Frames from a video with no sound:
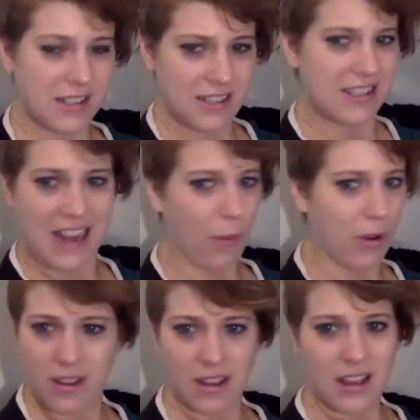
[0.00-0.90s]

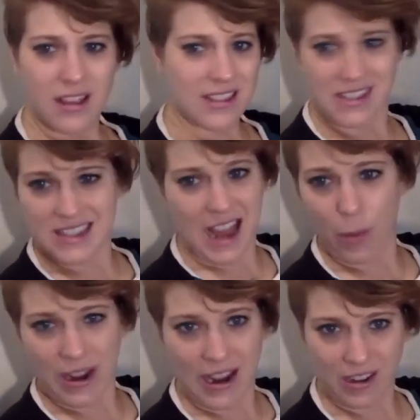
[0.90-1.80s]
This is
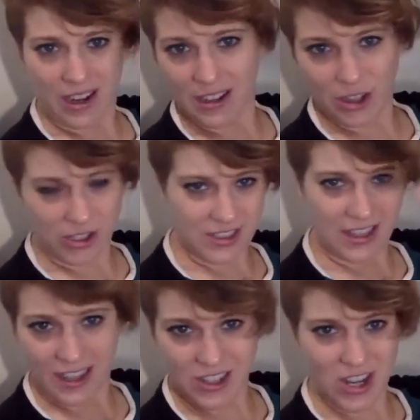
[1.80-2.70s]
not what haircut looks
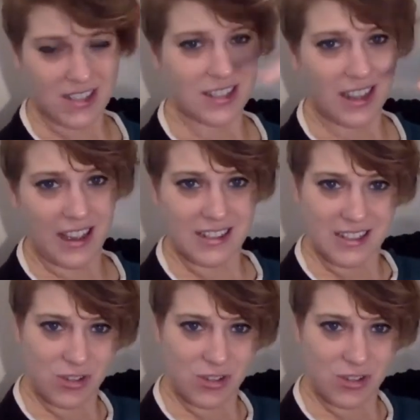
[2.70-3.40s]
like on Jessi, guys.